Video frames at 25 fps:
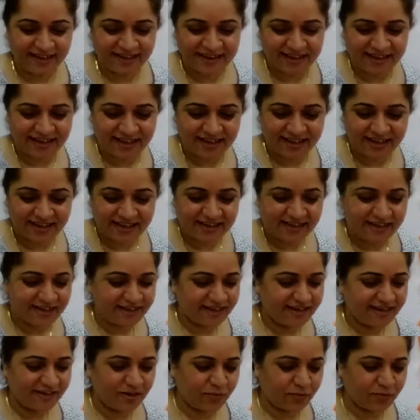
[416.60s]
Okay,
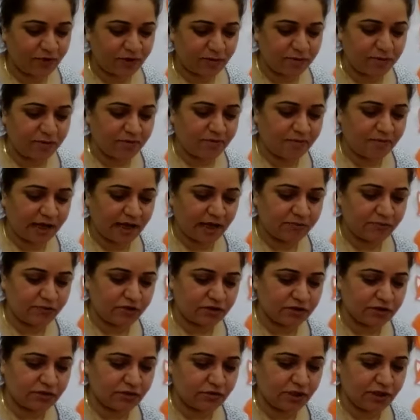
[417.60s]
no problem. I'm
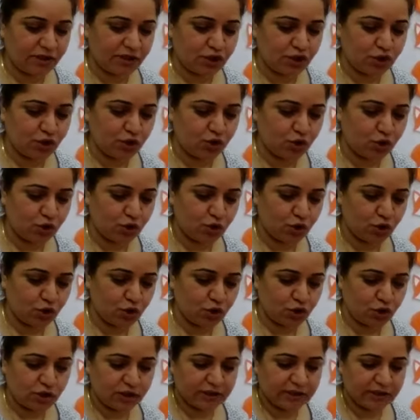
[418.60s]
just going to
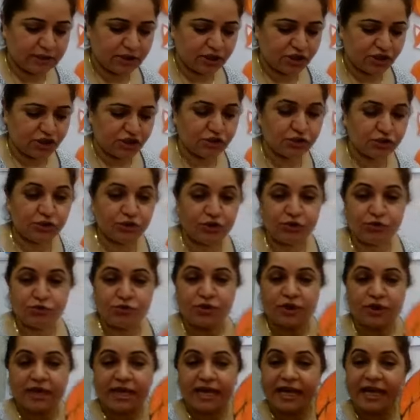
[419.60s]
show
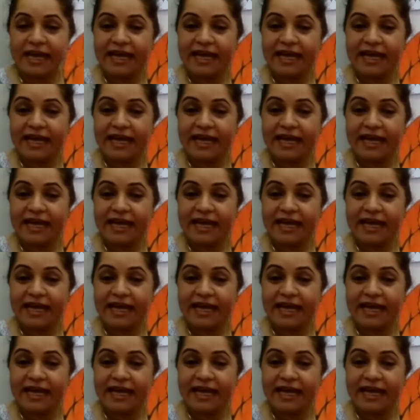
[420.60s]
you.